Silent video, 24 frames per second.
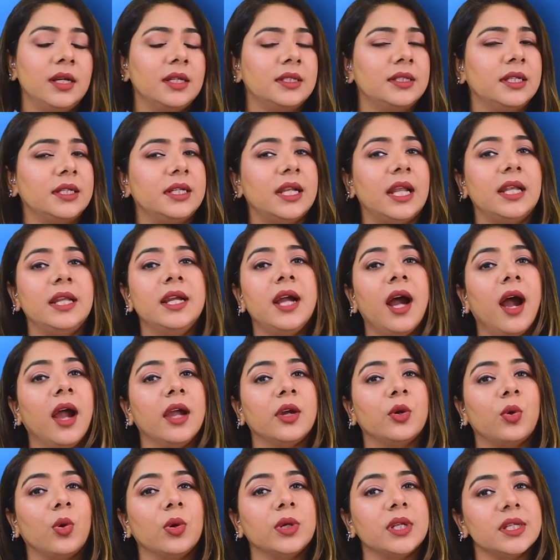The Delhi
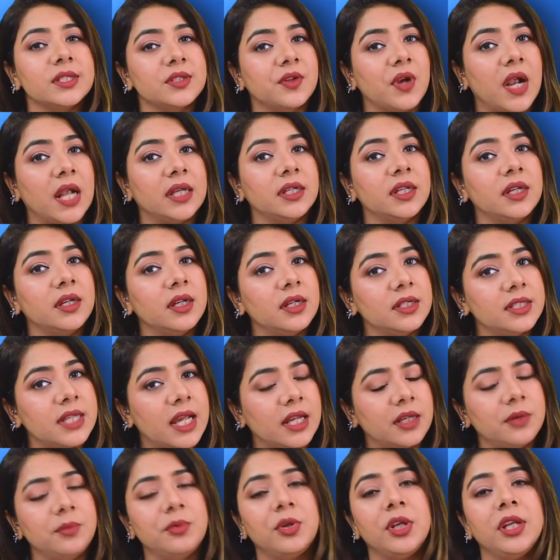High Court has granted
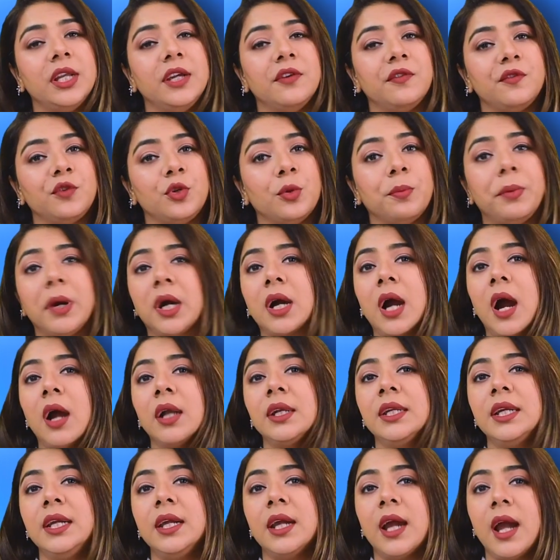interim relief to
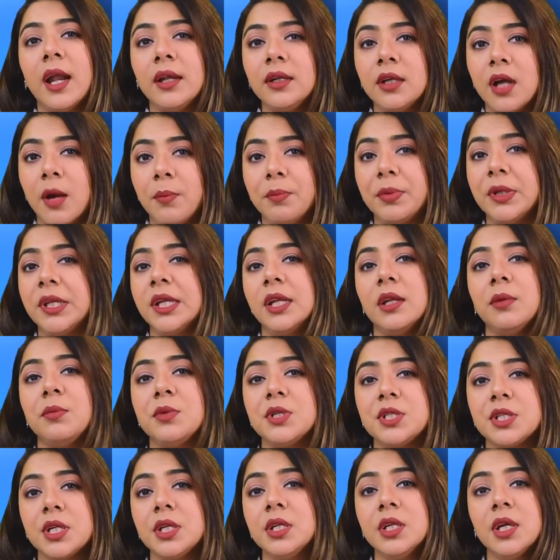Bacardi and Company
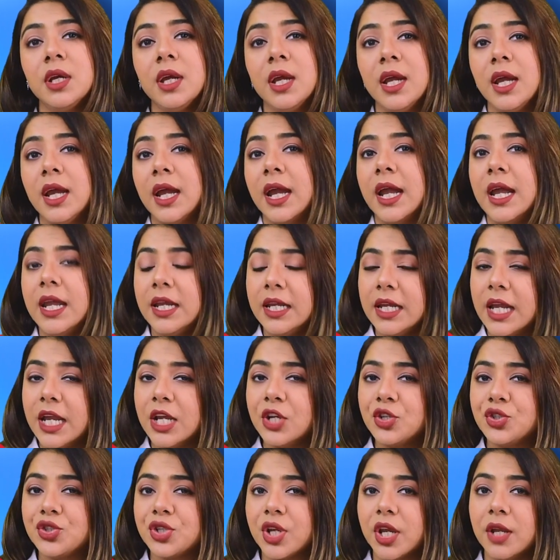Limited,
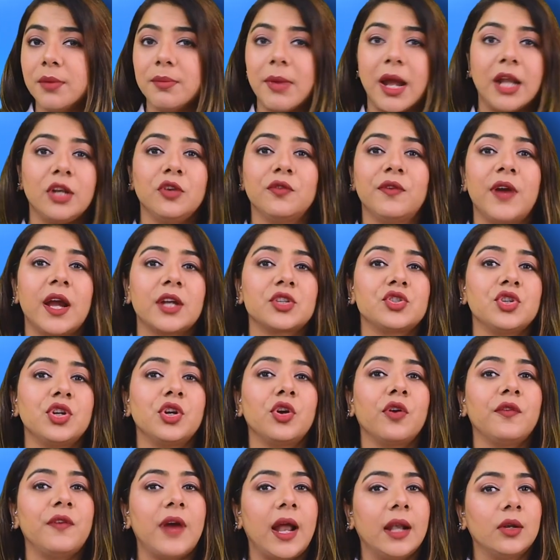engaged in manufacturing
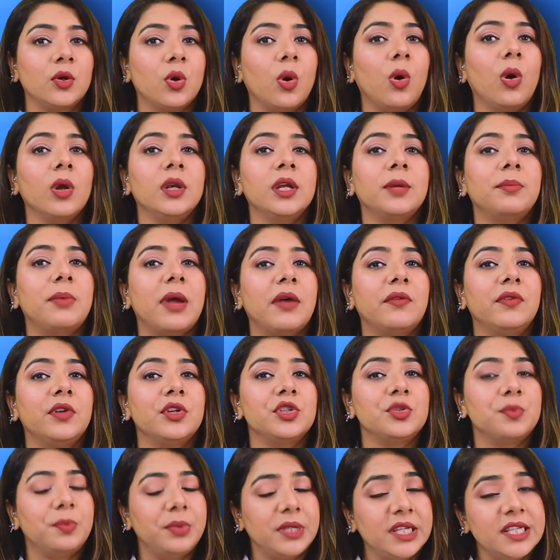of alcoholic
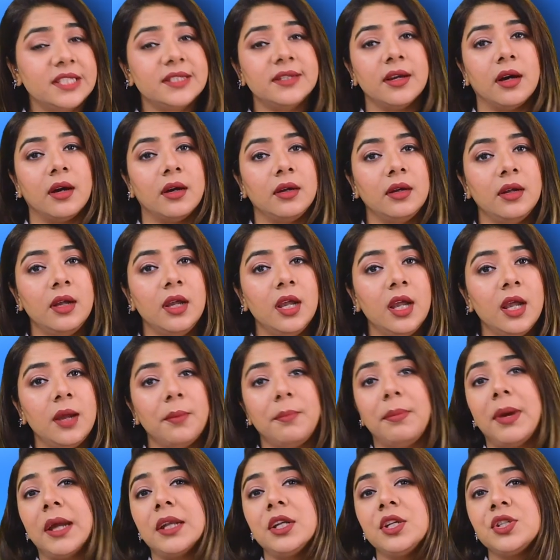beverage Breezer,
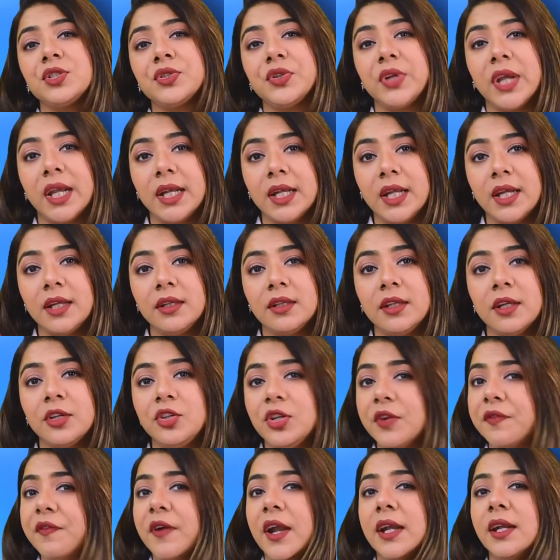by restraining the
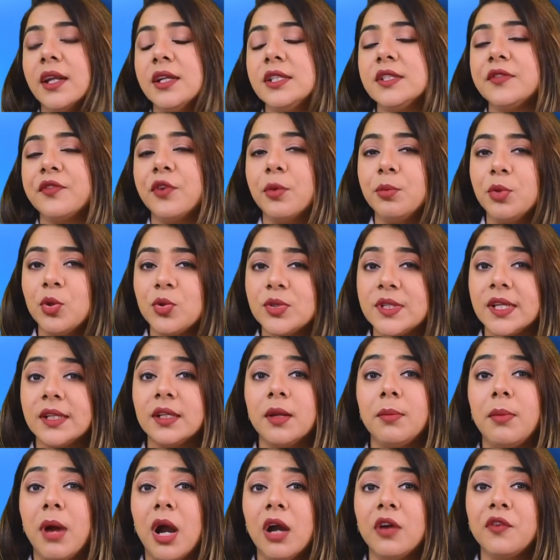defendants from using
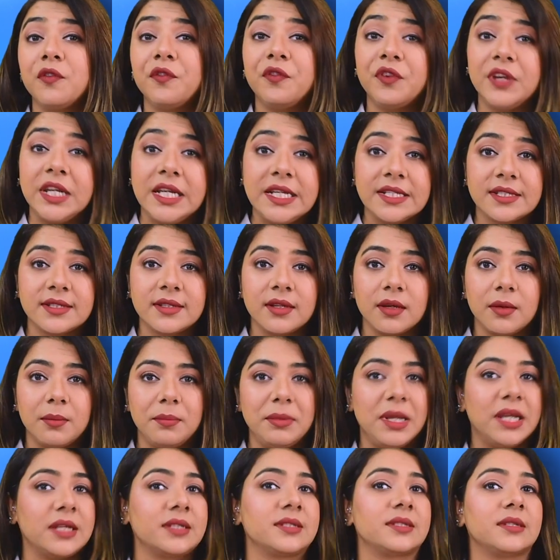the mark Freeze
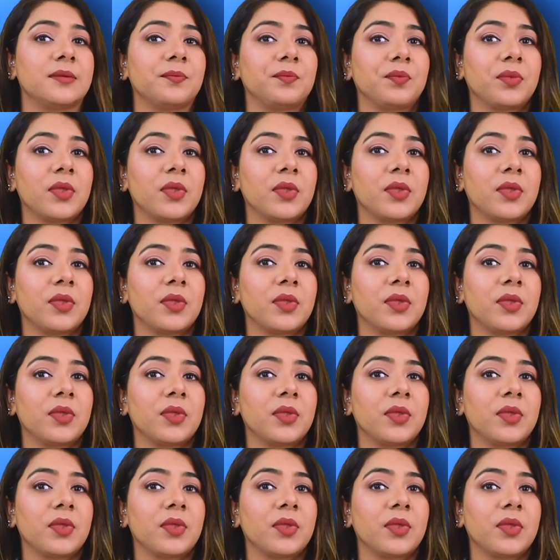Mix